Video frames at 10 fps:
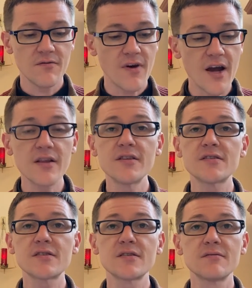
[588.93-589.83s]

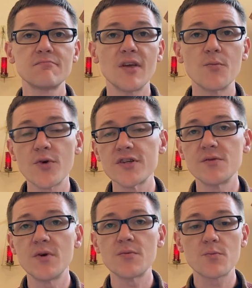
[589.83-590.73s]
violence,
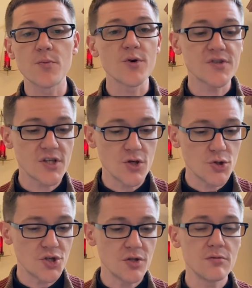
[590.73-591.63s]
imprisonment,
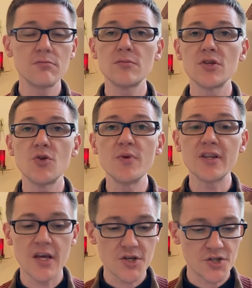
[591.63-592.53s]
persecution,
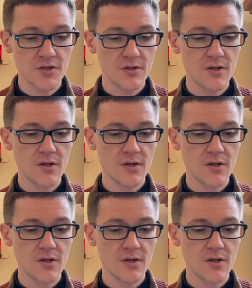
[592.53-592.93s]
humiliation.